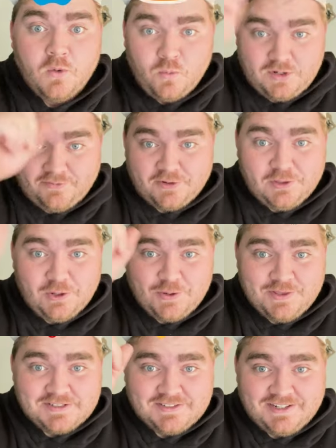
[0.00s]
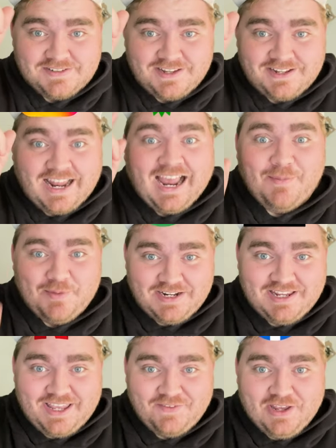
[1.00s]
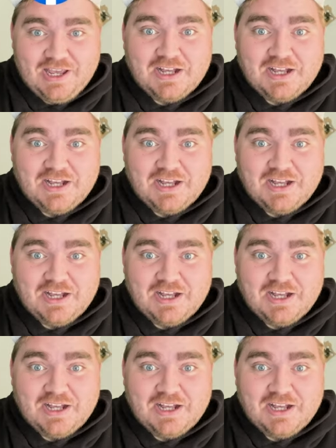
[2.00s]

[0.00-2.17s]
Whatever logo this lands on, I'm gonna give it